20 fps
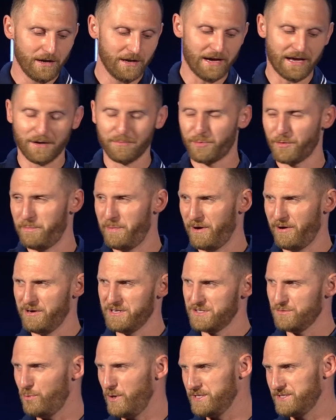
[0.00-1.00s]
got to prepare
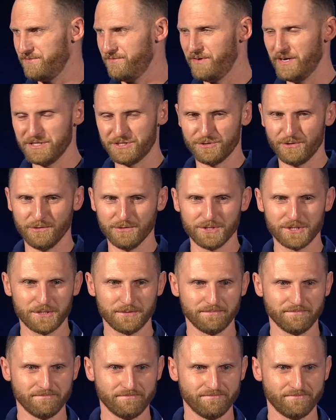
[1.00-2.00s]
his vessels.